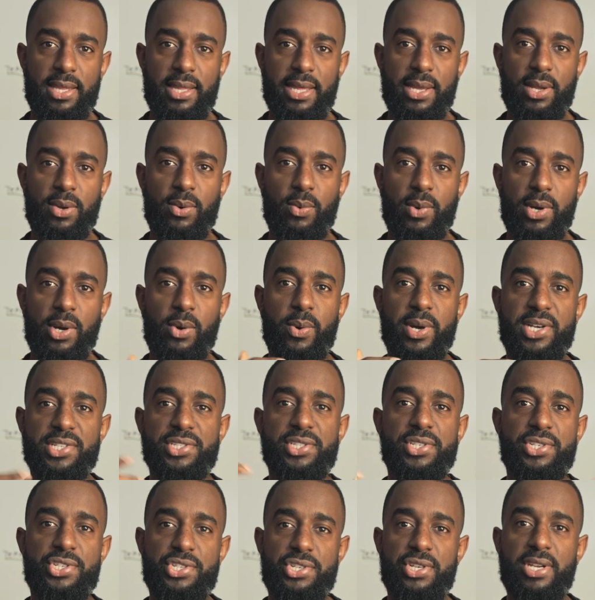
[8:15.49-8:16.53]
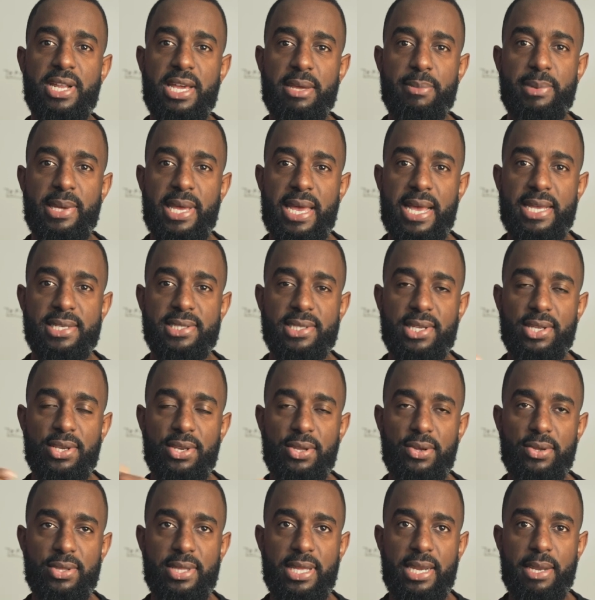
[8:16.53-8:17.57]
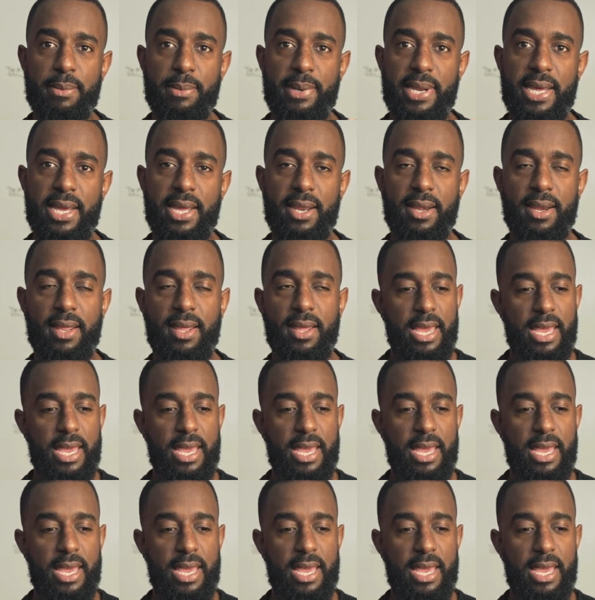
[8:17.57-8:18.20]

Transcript: Like, what question should I be asking you that I'm not?